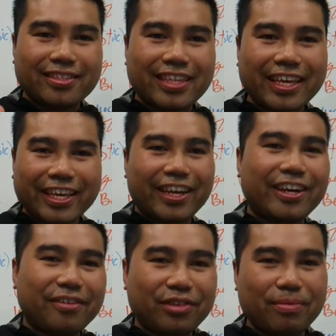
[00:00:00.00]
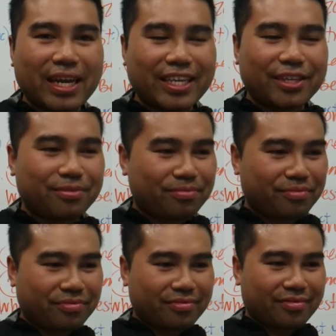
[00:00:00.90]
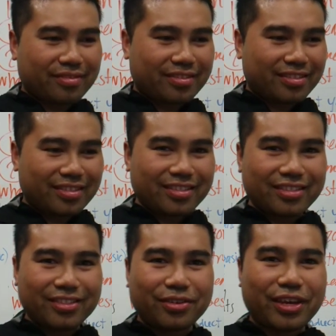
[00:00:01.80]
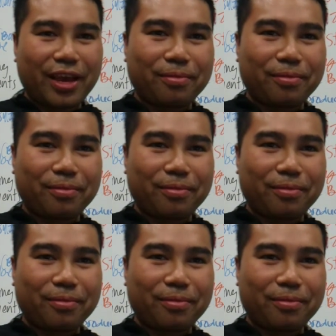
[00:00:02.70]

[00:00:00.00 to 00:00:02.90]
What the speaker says: Take care, everybody. Okay.